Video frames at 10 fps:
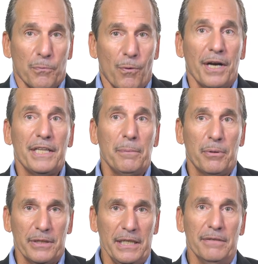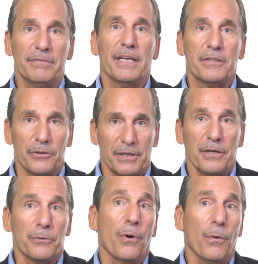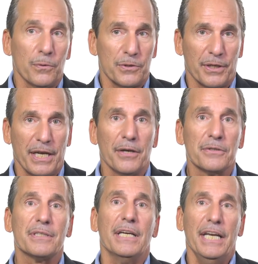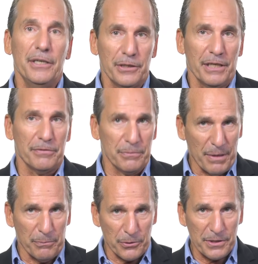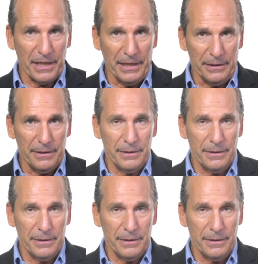why they believe that the debtor holds accounts in a given member state.